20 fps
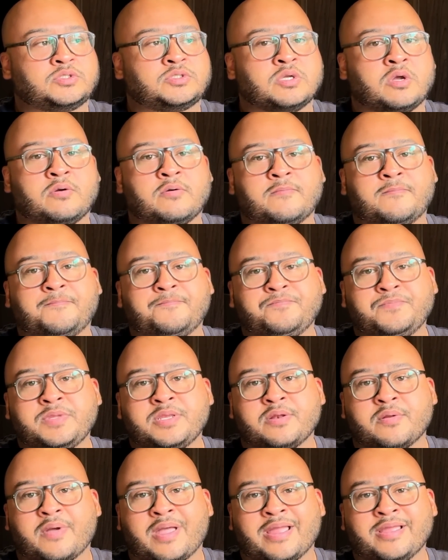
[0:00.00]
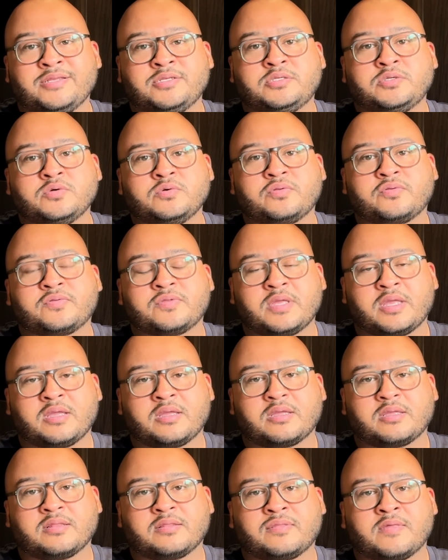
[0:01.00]
So, I do
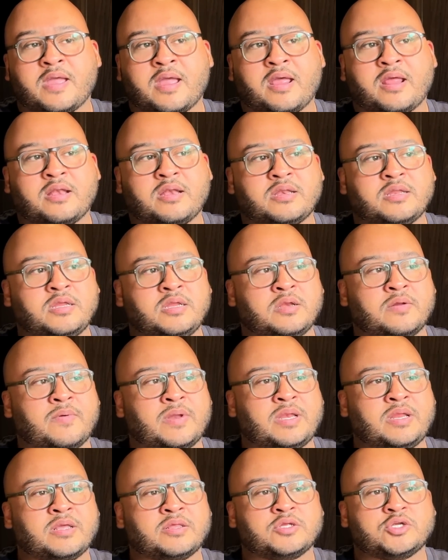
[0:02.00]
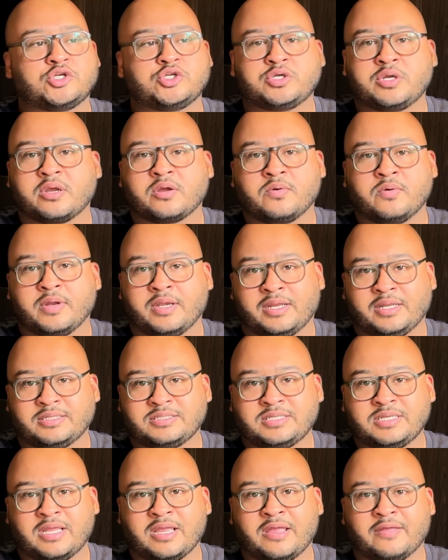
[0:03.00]
think that, any other shitcoin
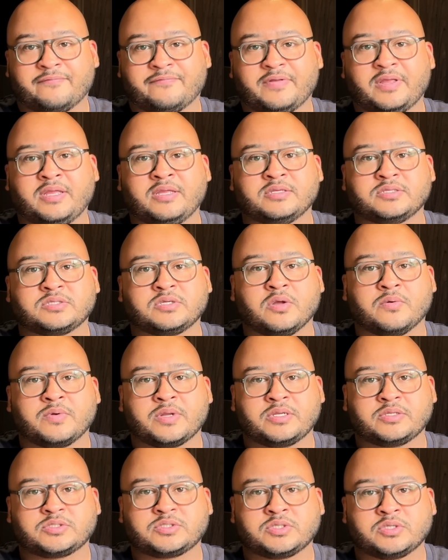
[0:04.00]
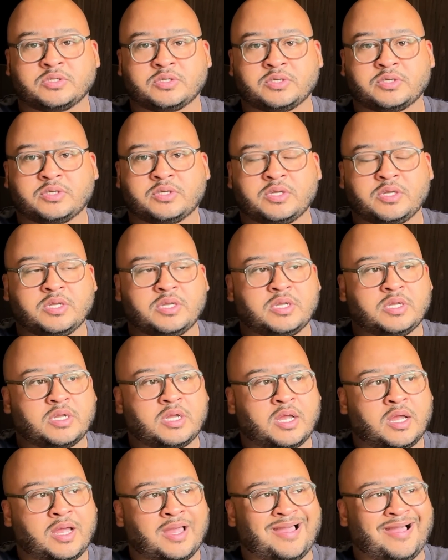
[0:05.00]
ETF is going to
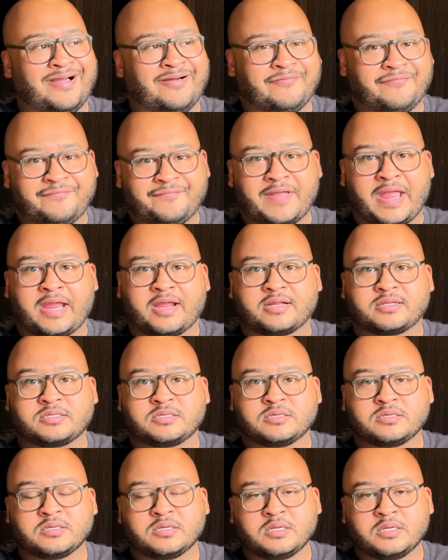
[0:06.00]
affect